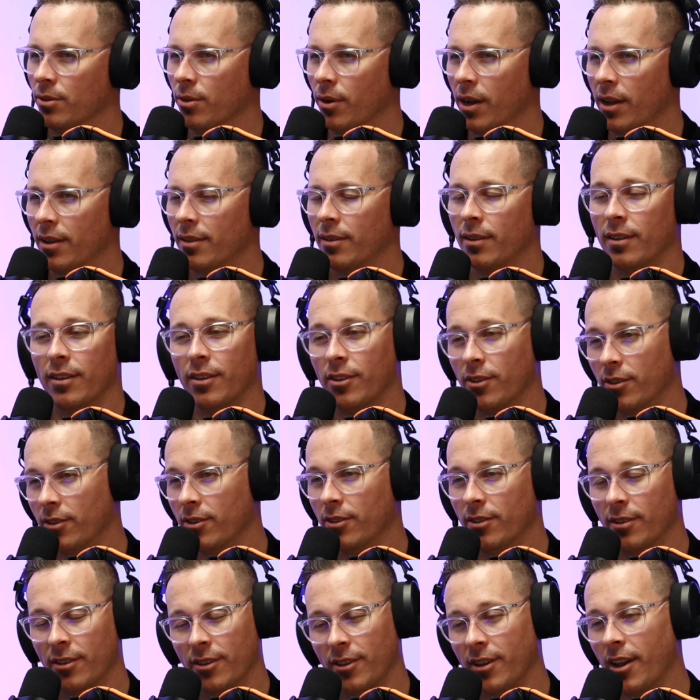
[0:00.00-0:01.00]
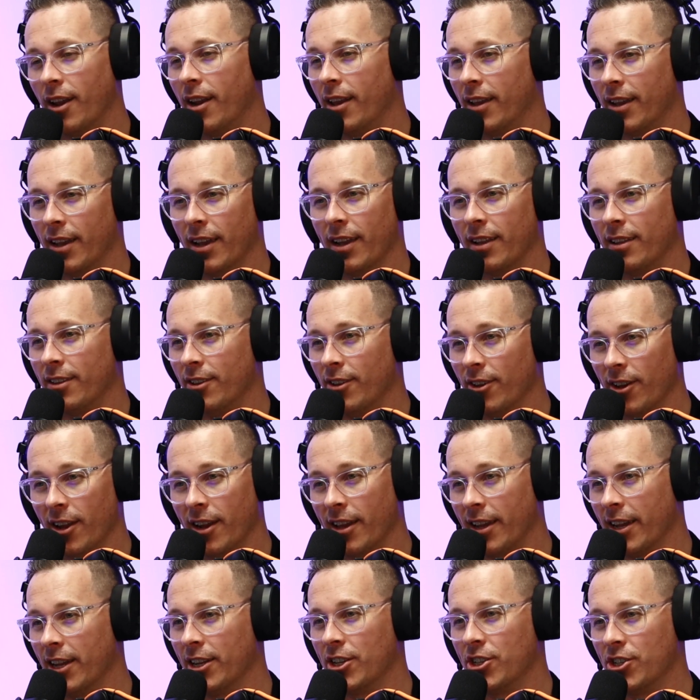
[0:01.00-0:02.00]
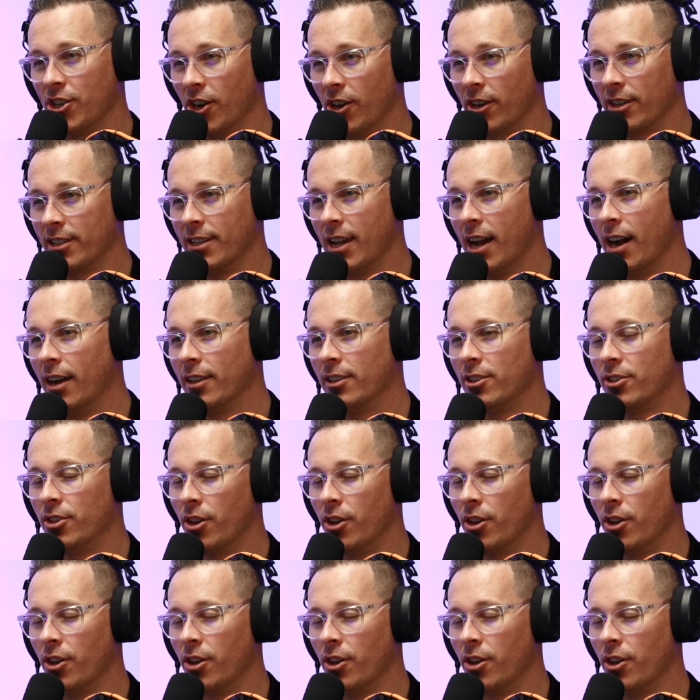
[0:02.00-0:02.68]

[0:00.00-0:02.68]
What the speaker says: or you're gonna get choked out.